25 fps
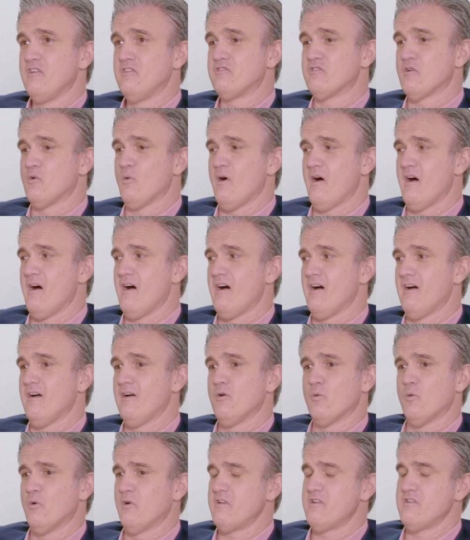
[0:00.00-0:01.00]
So,
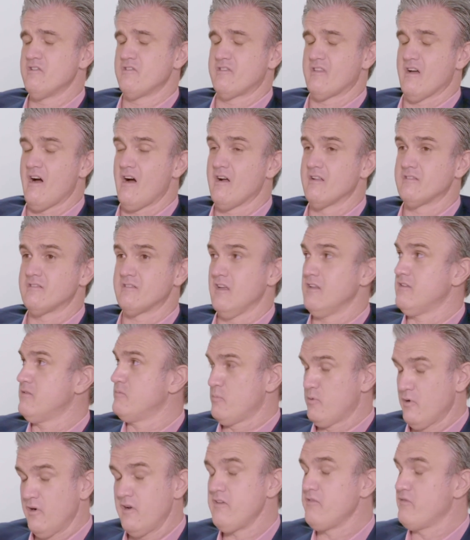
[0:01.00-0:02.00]
what are your thoughts? It's
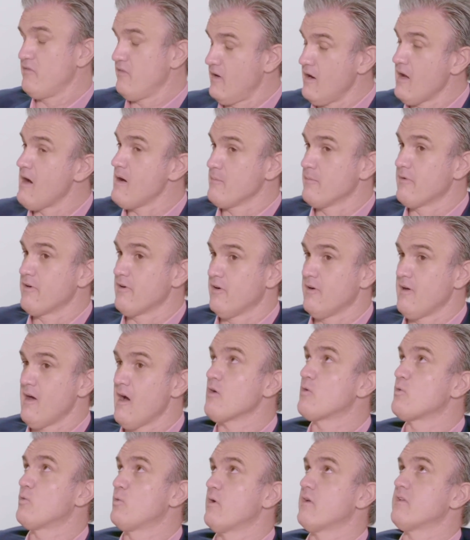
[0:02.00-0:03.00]
pretty phenomenal
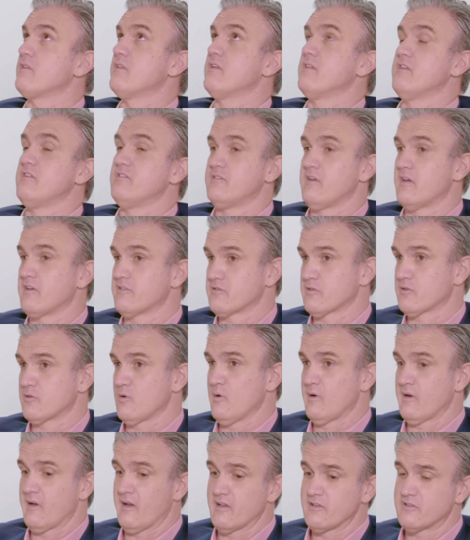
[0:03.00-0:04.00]
how quickly these things are
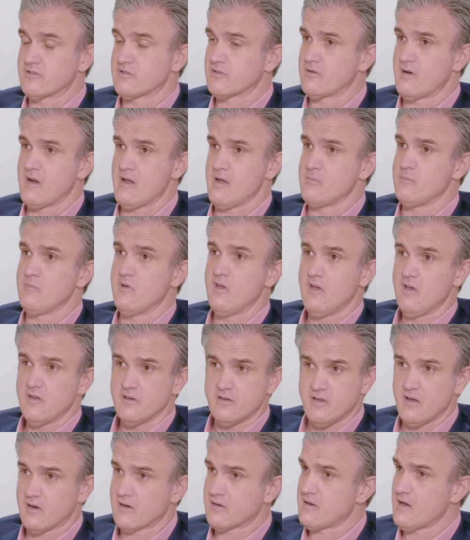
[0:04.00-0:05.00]
growing. Instagram,
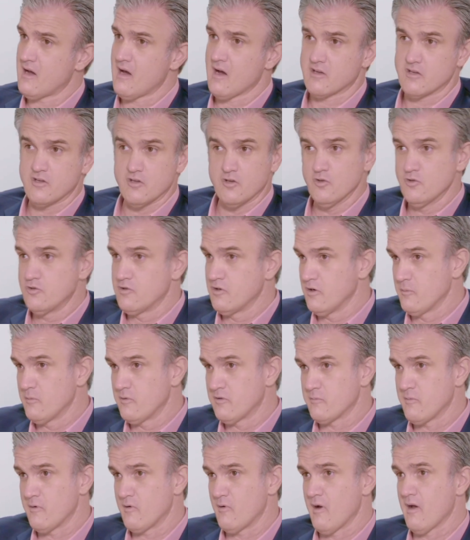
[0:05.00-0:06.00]
TikTok, YouTube
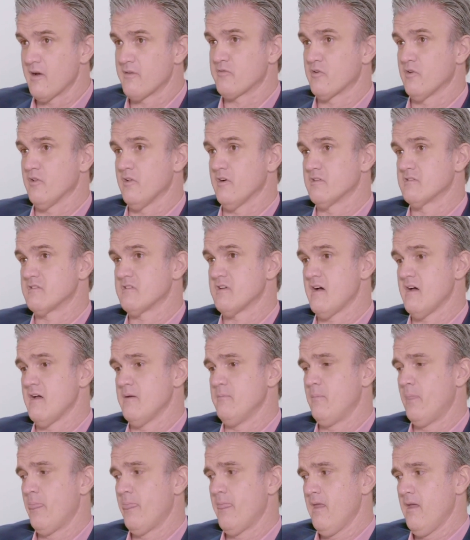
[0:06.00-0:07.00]
has been around for a long
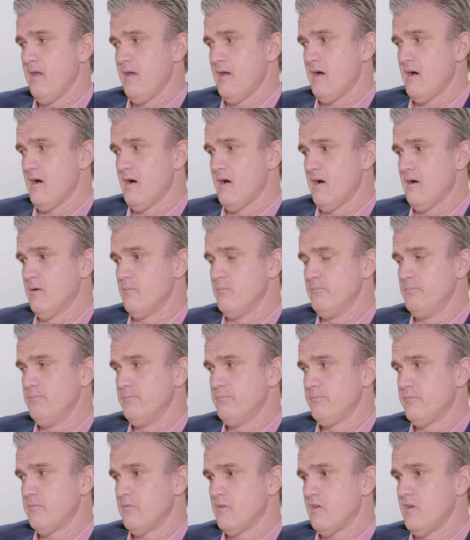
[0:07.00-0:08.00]
time.
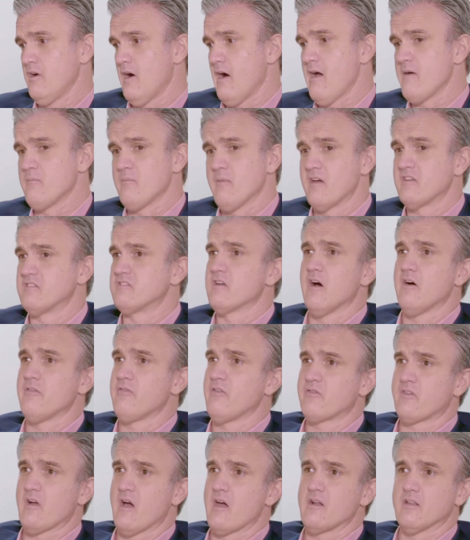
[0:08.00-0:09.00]
You know, I
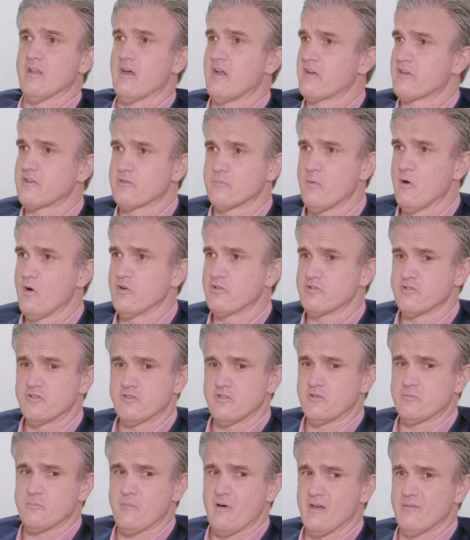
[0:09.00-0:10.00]
myself have gotten a lot of exposure
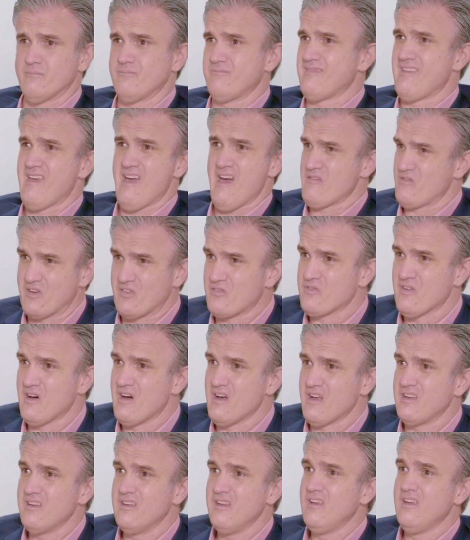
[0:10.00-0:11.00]
just by having
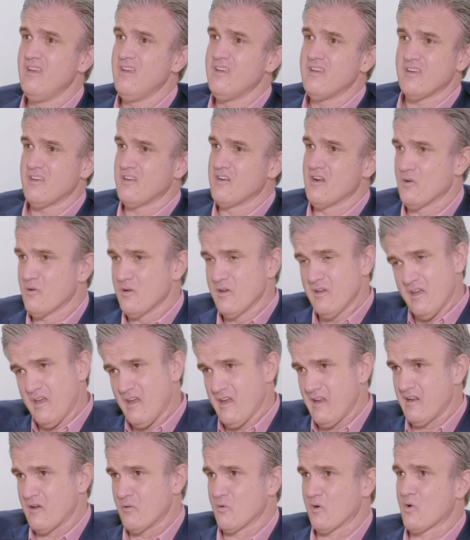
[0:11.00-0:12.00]
fun, you know,
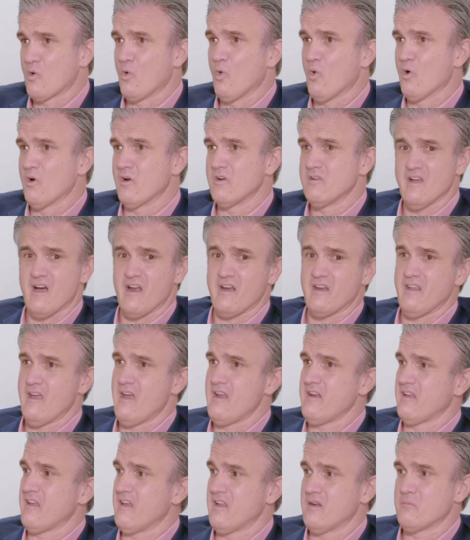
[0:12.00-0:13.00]
hitting record, not
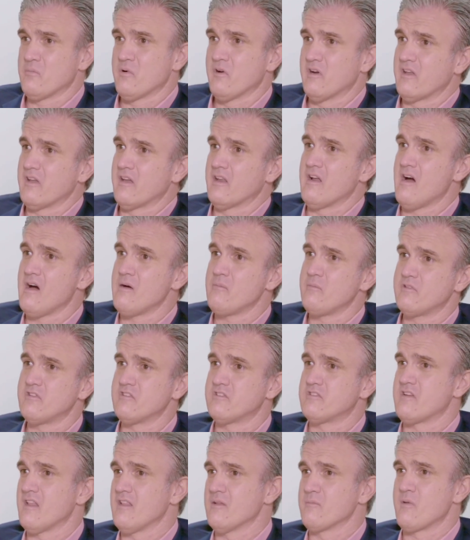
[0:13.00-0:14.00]
editing it and putting it up,
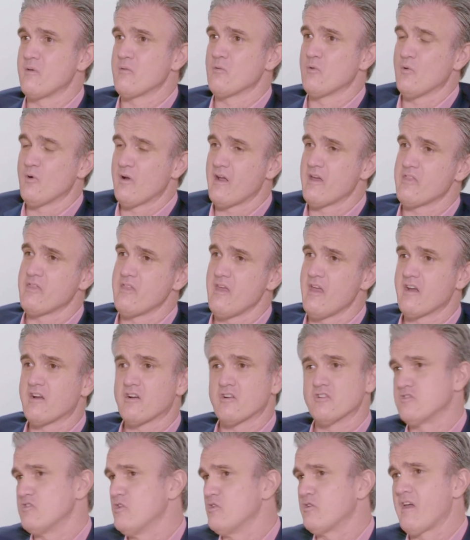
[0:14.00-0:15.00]
just telling people what I
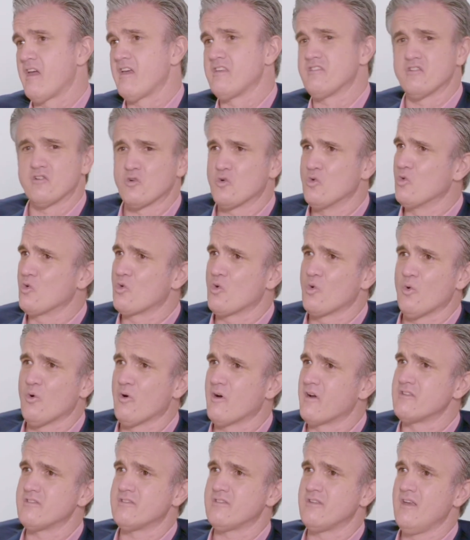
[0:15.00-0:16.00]
think or showcasing cool
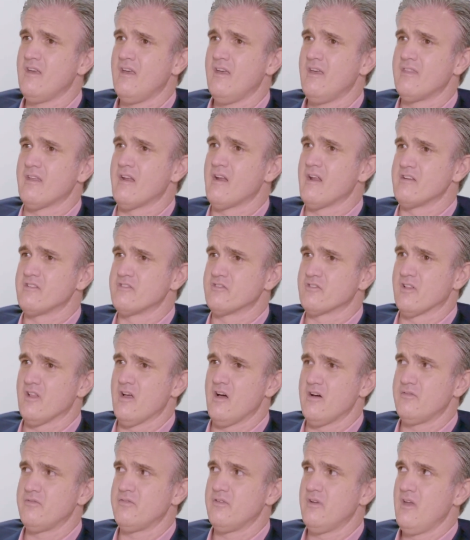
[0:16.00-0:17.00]
coins that I just
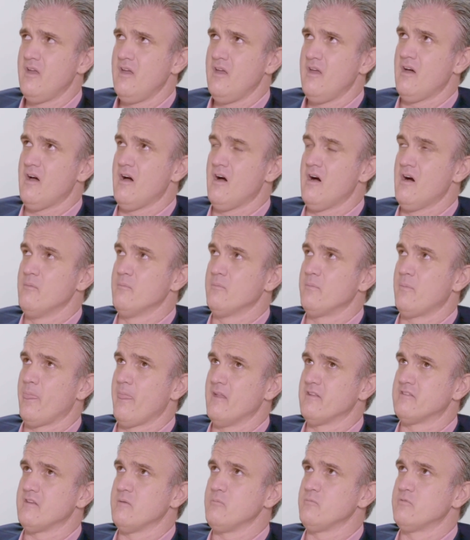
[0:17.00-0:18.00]
love.
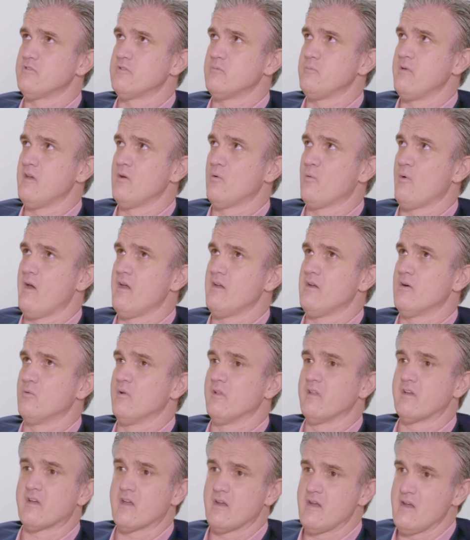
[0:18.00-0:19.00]
It seems to be a way to
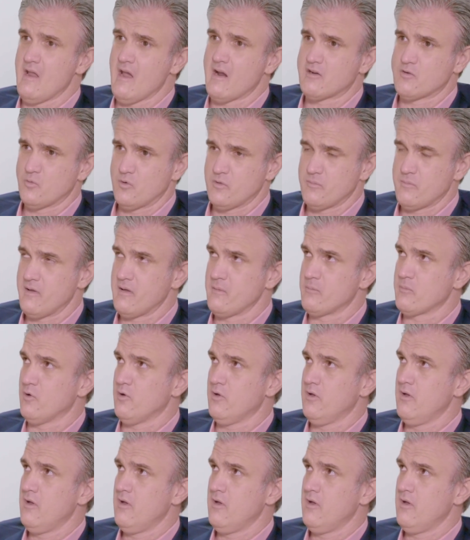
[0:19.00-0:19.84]
really connect with people.